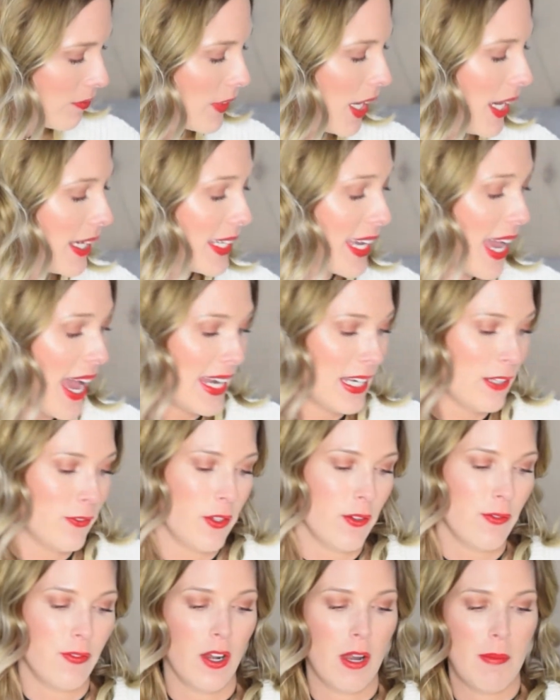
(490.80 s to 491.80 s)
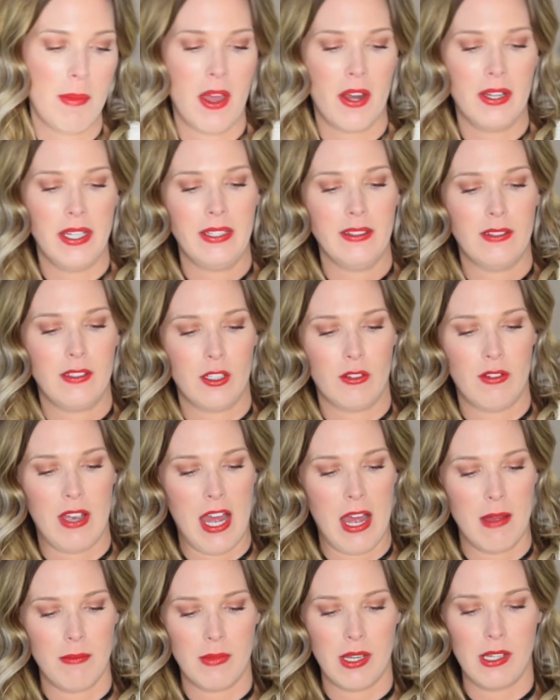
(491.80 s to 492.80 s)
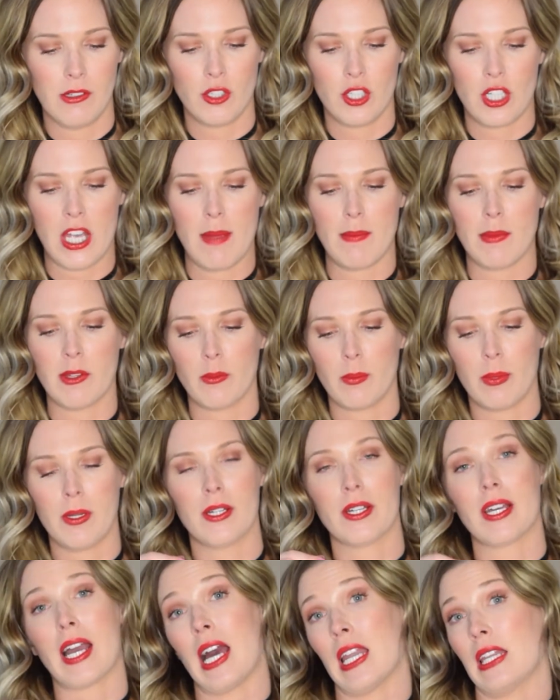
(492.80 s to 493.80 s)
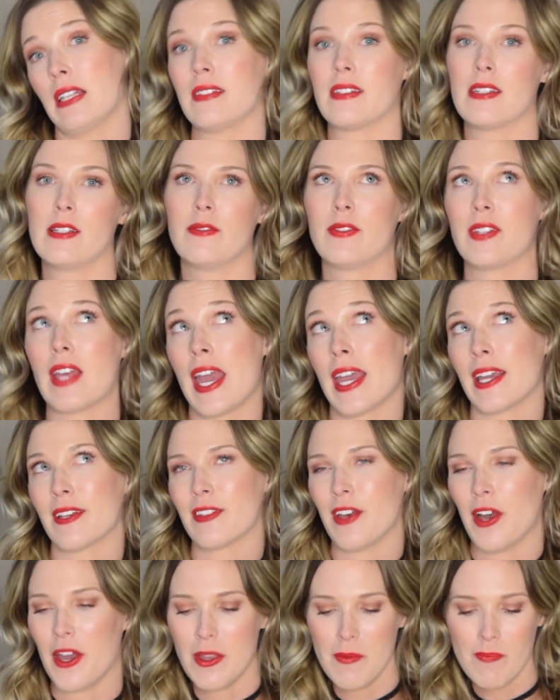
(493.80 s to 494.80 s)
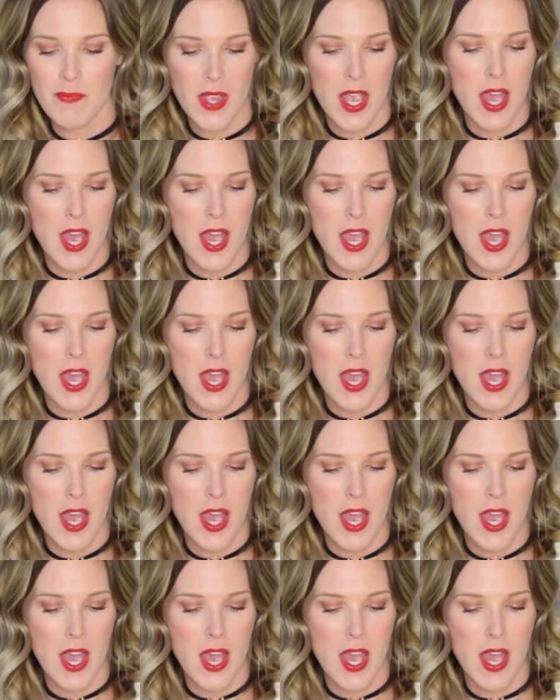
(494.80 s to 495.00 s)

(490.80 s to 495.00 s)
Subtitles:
again, if you follow me on Instagram, little shameless plug, Alice Loves XO.